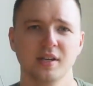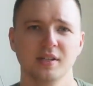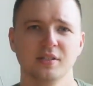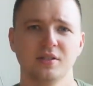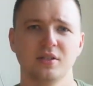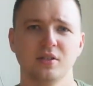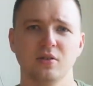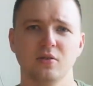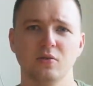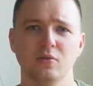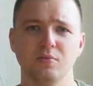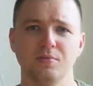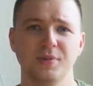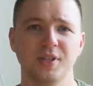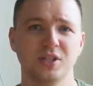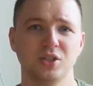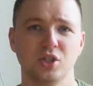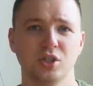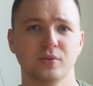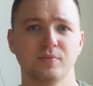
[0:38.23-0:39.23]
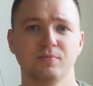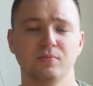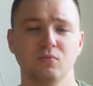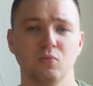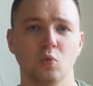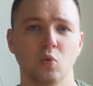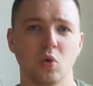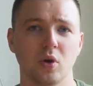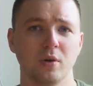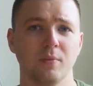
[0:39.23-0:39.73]
So they just
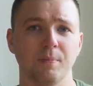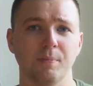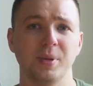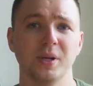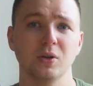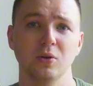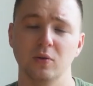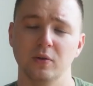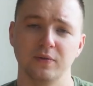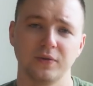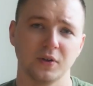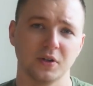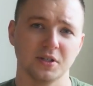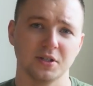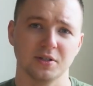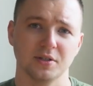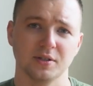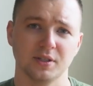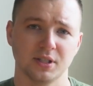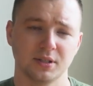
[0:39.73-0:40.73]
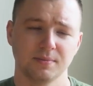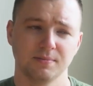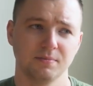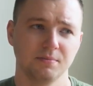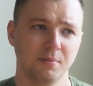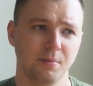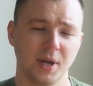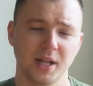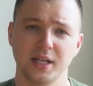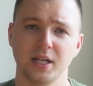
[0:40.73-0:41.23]
weren't built for as
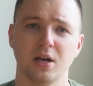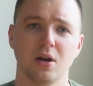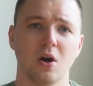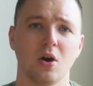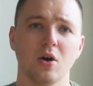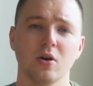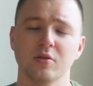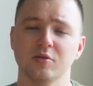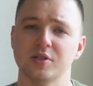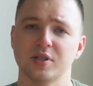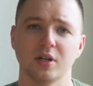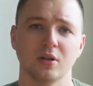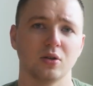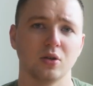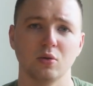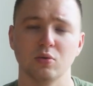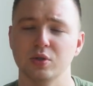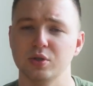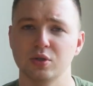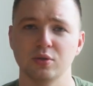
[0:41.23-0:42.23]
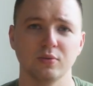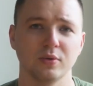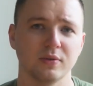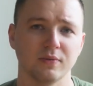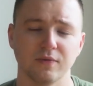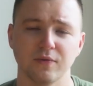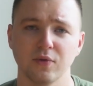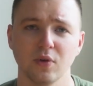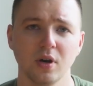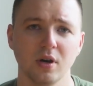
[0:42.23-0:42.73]
many cars that are going to and
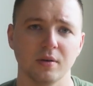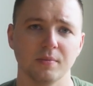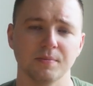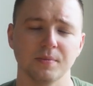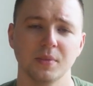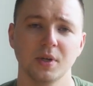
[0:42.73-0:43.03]
from.